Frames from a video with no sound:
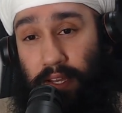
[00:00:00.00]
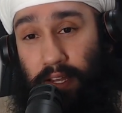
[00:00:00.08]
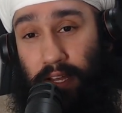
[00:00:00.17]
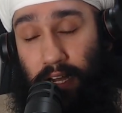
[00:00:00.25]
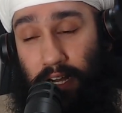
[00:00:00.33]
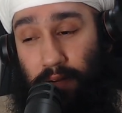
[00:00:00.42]

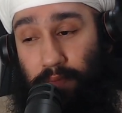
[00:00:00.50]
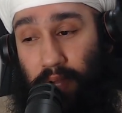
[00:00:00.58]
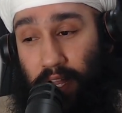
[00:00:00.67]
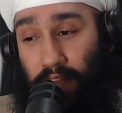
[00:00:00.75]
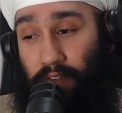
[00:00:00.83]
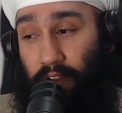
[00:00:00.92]
Um,
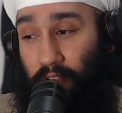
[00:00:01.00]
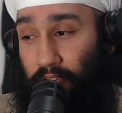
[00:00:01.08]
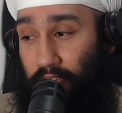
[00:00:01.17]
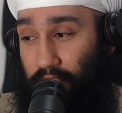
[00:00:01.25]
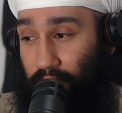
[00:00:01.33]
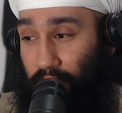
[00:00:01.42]
and if you look
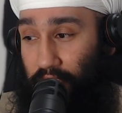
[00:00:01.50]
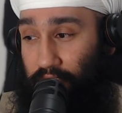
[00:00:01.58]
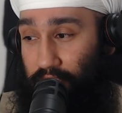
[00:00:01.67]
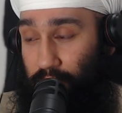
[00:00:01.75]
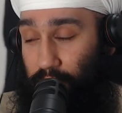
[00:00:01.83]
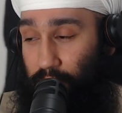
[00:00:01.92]
at the
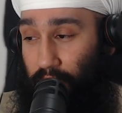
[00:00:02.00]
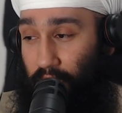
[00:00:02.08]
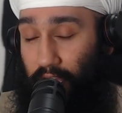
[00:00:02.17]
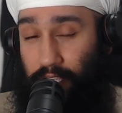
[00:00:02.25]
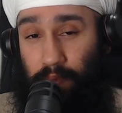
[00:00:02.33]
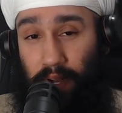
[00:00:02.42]
relationship between a
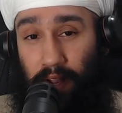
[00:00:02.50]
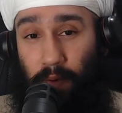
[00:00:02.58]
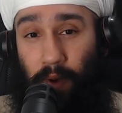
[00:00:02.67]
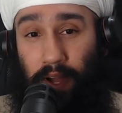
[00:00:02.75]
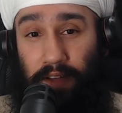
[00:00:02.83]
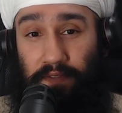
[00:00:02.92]
husband and a
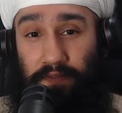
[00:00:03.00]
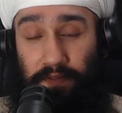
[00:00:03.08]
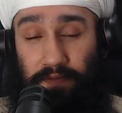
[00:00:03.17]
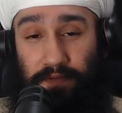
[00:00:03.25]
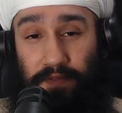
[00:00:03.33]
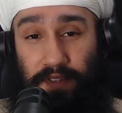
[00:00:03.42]
wife,
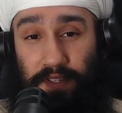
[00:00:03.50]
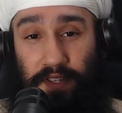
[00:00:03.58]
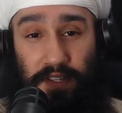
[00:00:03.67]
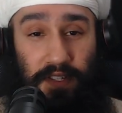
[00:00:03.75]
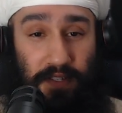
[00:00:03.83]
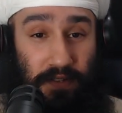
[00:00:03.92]

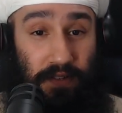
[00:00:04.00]
just